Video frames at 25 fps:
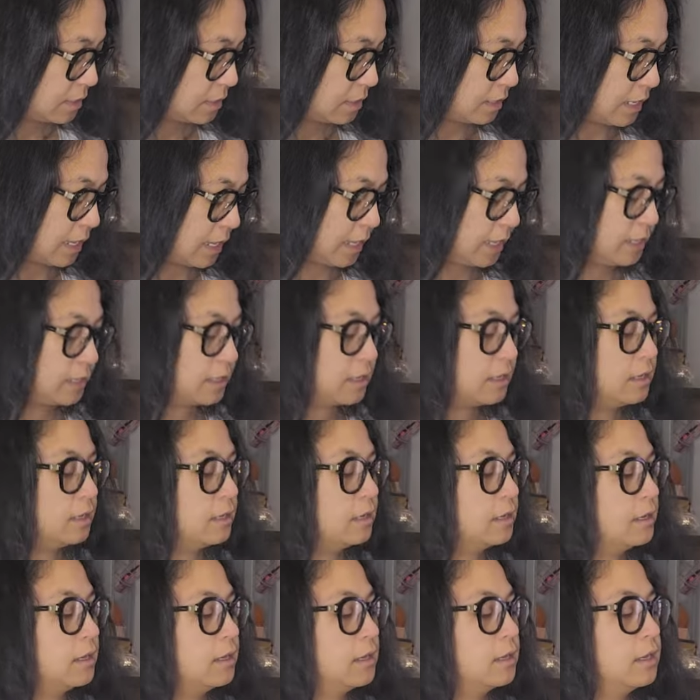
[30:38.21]
like
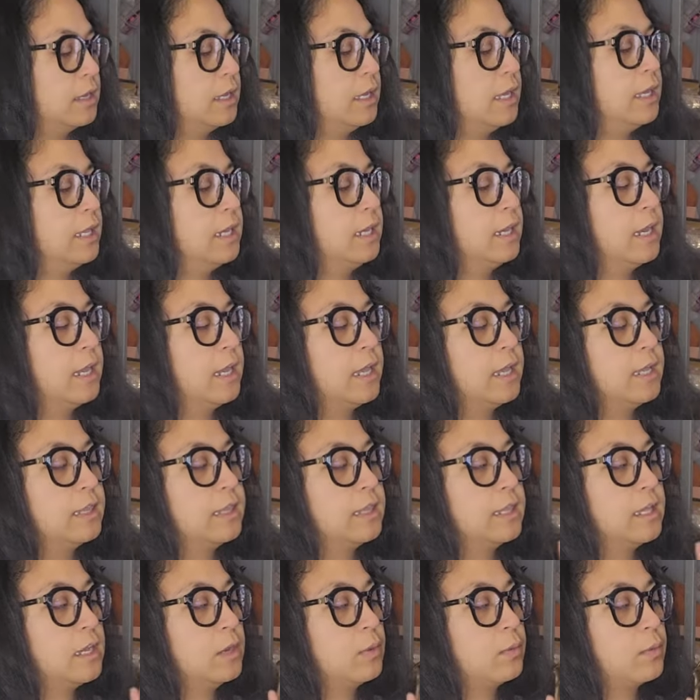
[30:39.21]
inlay
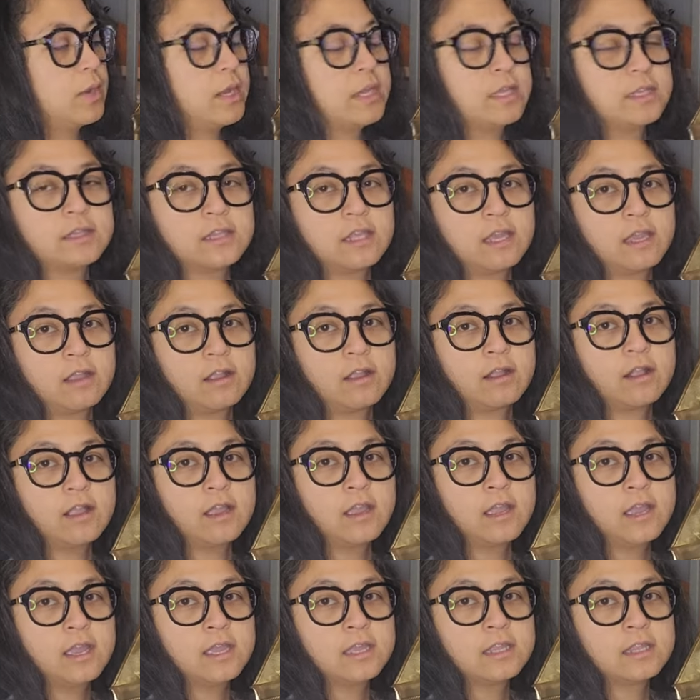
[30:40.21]
thing right there.
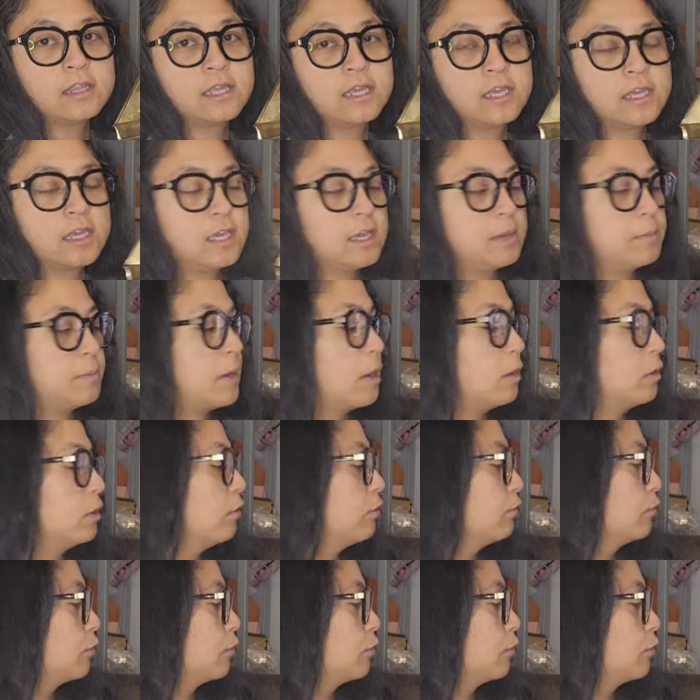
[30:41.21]
Thinking about, of